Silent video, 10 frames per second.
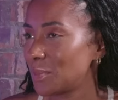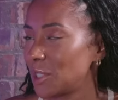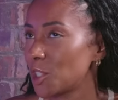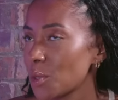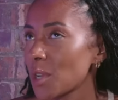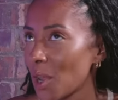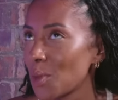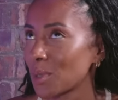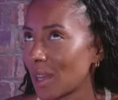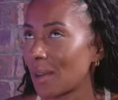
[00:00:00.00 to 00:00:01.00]
You do know
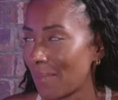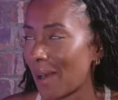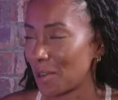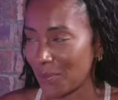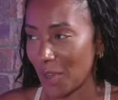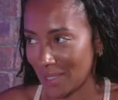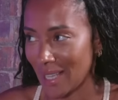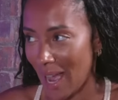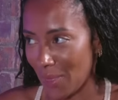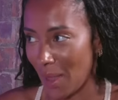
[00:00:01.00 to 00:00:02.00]
you was uh, married at first
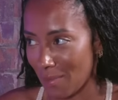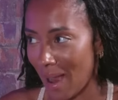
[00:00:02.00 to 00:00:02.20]
sight though,